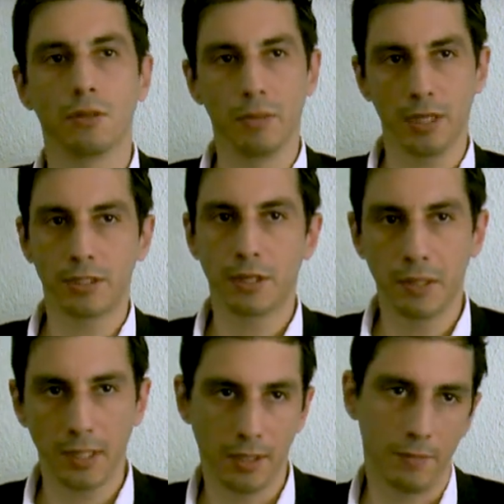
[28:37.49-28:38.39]
the
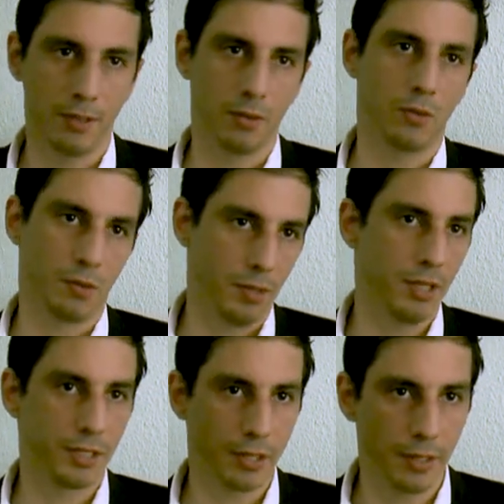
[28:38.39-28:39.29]
military, even though the
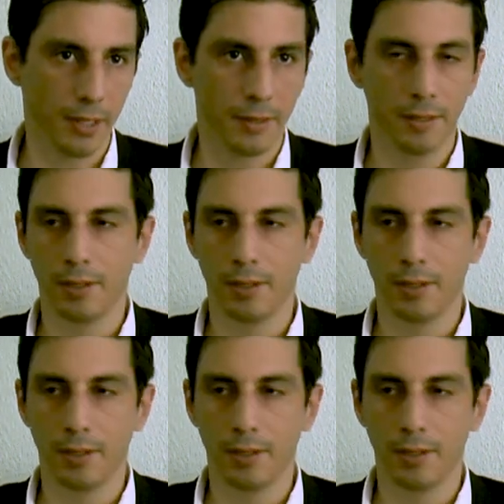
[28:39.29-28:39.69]
military,